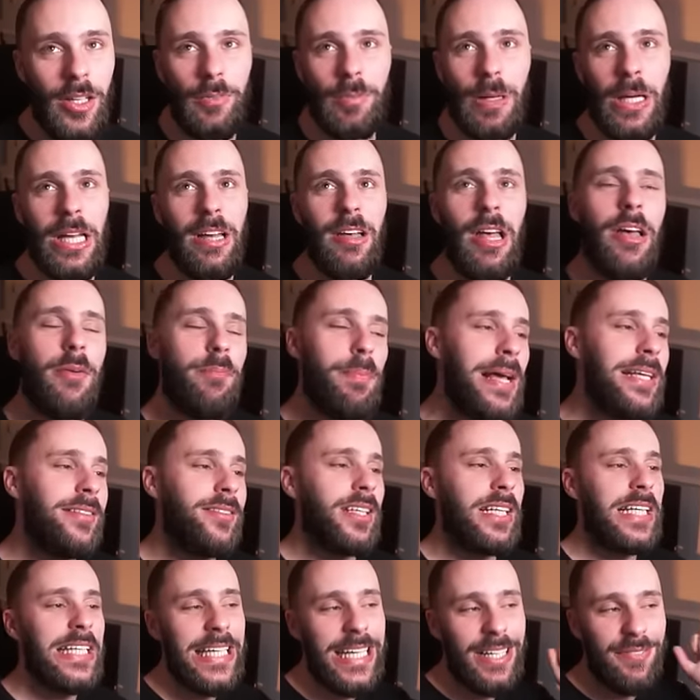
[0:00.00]
It, it, it
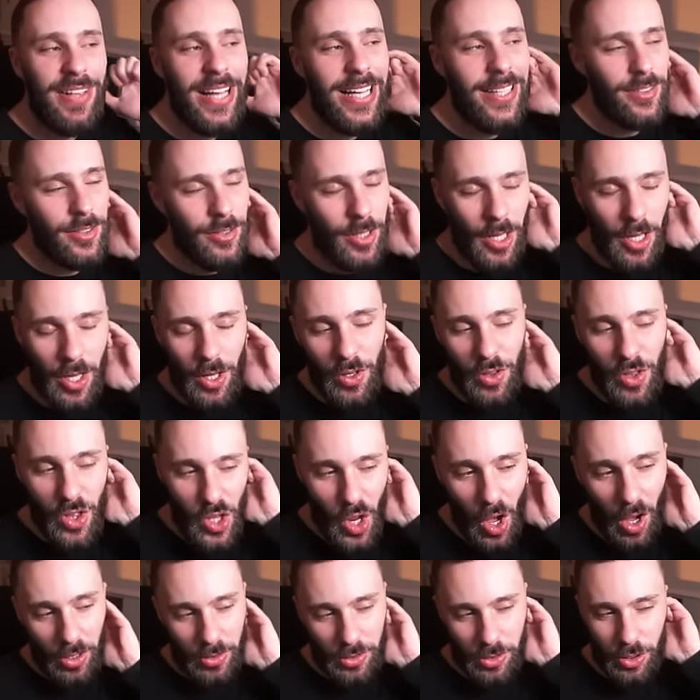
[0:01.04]
basically, if there's
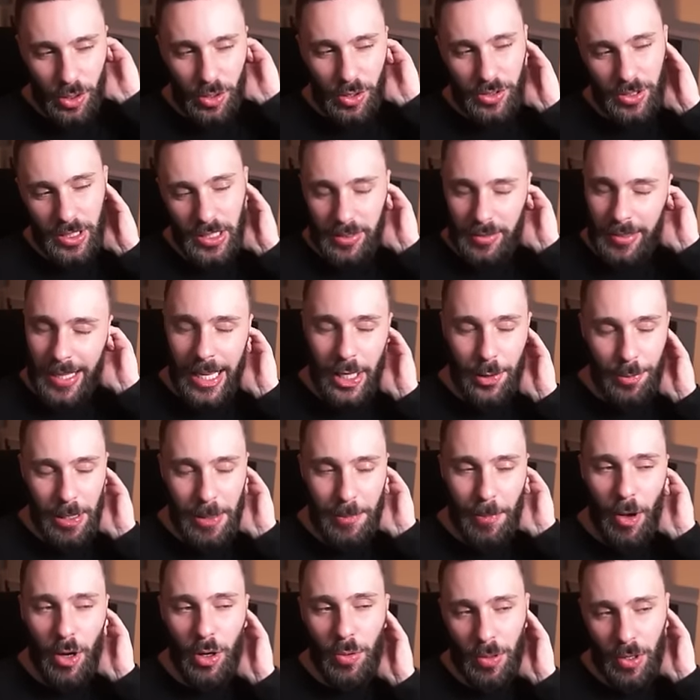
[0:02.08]
not two 60
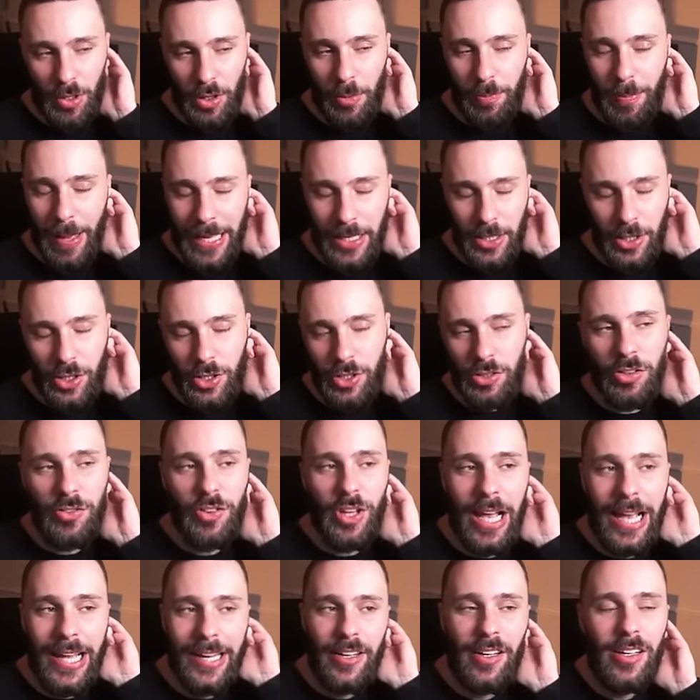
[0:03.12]
HP Pokemon on the bench,
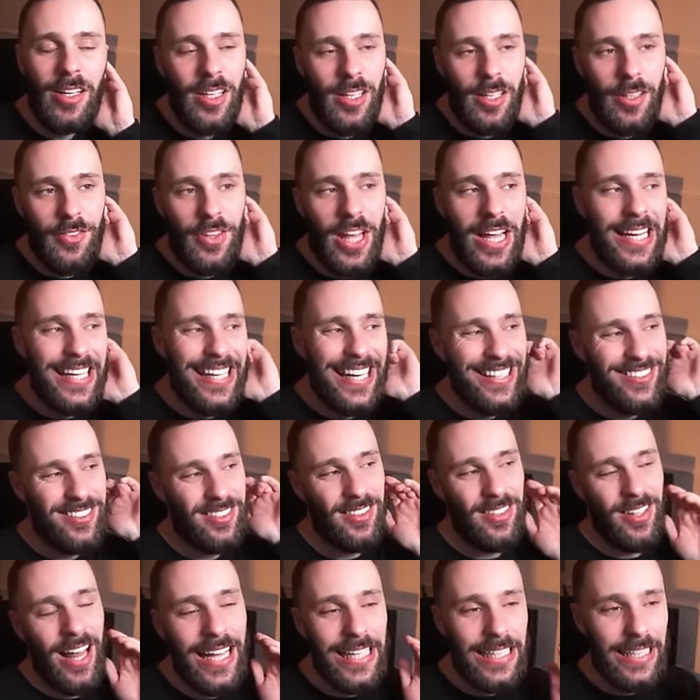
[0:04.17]
then they're
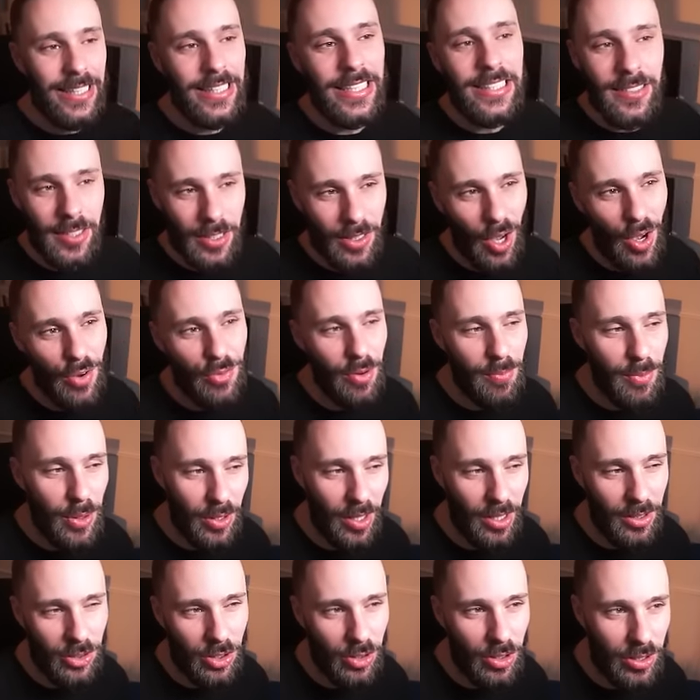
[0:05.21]
less likely to go for
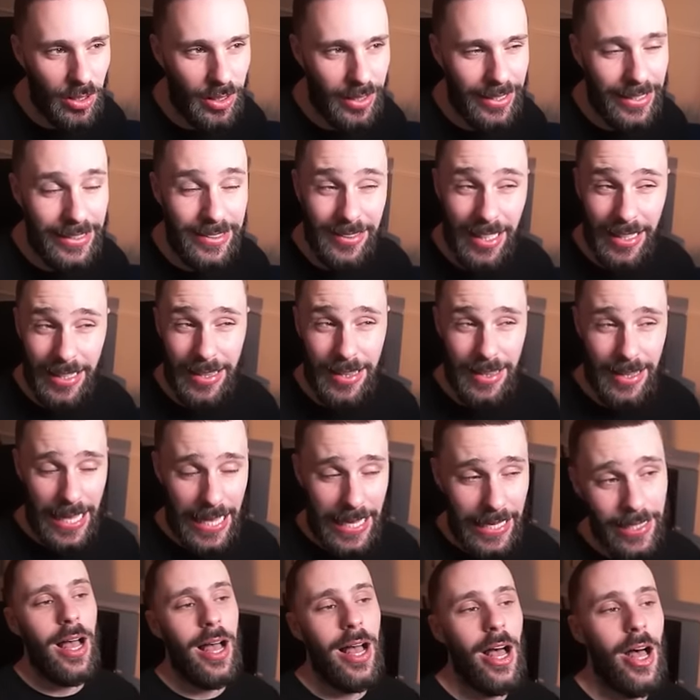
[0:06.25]
Moonlight Shuriken, at least I
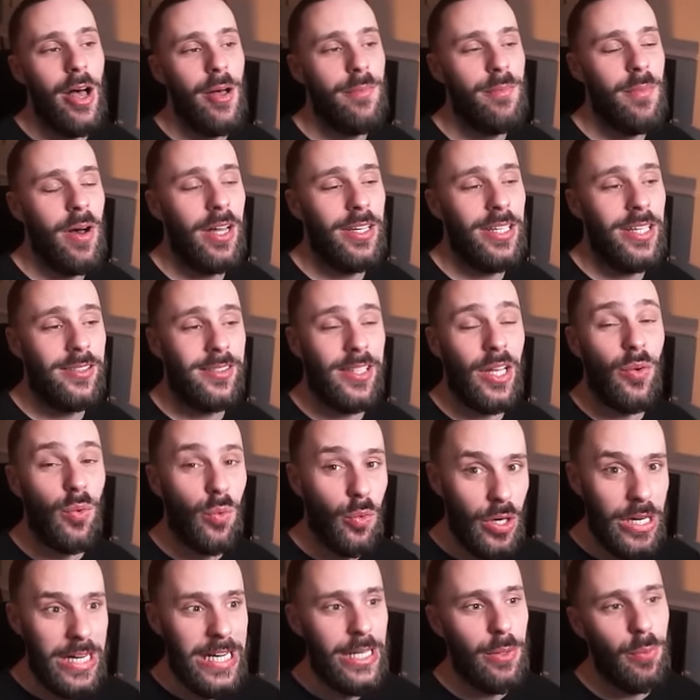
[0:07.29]
think, um, unless they
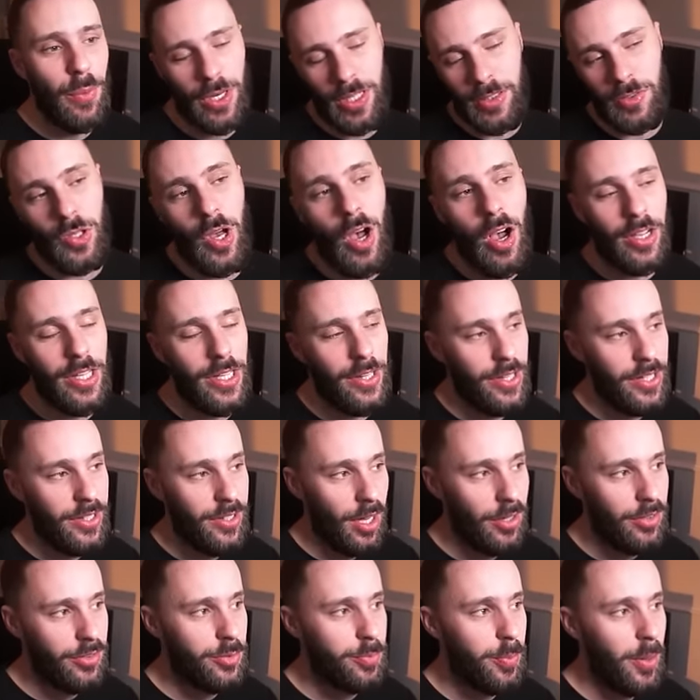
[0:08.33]
really want to target the
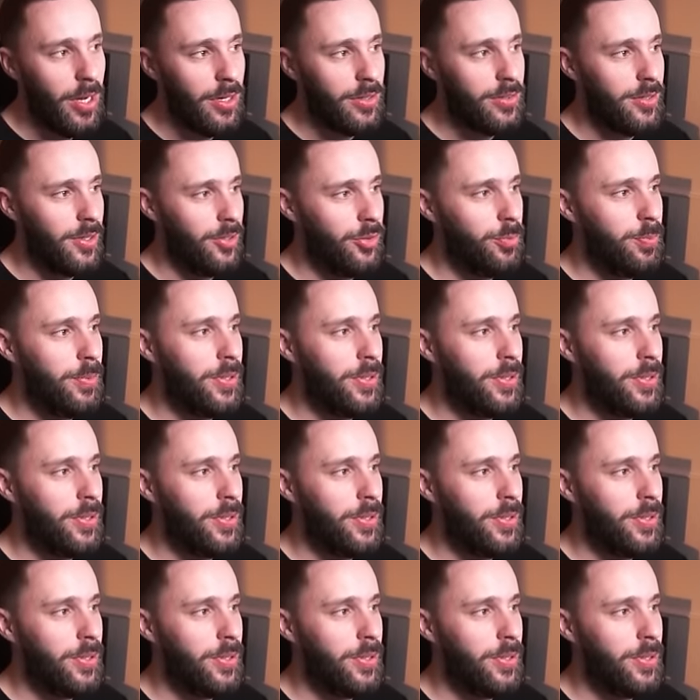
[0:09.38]
Dunsparces,